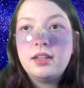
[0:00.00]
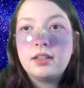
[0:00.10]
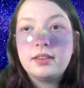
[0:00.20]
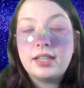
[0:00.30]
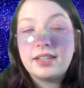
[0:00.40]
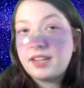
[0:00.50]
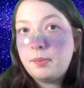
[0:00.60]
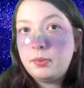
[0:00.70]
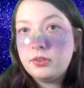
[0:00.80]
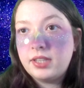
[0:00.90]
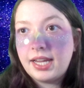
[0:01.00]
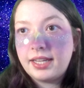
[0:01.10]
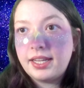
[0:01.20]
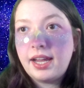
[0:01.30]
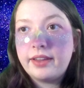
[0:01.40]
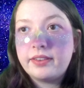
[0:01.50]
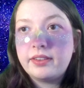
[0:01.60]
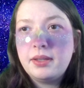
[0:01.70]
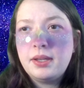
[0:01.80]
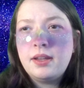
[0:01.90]
that's coupled to that
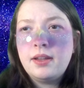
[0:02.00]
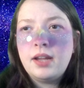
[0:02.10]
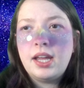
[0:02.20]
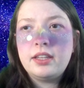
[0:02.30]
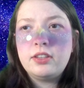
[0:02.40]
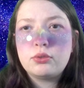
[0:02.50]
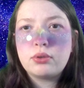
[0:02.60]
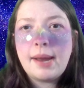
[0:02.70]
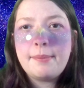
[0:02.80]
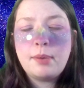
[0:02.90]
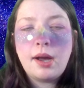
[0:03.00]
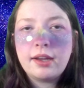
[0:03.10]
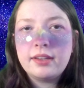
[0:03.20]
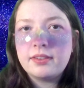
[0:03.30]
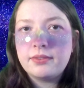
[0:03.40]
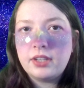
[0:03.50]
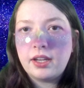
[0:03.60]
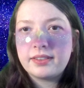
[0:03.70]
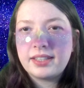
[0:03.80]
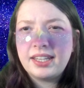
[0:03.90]
gas, and these trapped pockets of
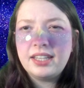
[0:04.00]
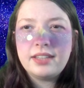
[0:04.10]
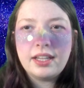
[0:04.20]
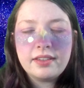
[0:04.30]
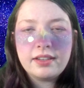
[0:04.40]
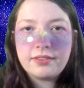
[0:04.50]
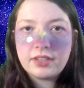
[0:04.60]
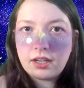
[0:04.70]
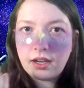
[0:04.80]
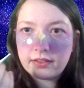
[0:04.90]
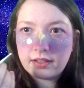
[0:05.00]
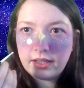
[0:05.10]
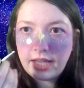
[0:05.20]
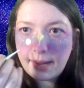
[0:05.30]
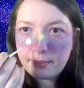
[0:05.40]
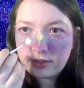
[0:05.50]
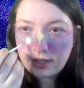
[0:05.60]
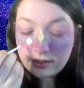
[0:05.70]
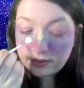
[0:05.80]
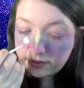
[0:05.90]
dust can get dense enough to cause collapse,
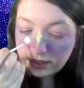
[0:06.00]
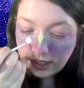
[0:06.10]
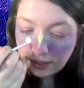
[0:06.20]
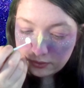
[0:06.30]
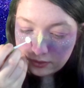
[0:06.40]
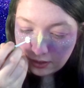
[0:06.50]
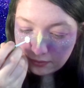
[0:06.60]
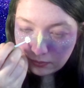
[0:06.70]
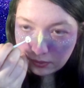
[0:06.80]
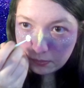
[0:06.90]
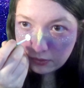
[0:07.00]
just like how a star forms.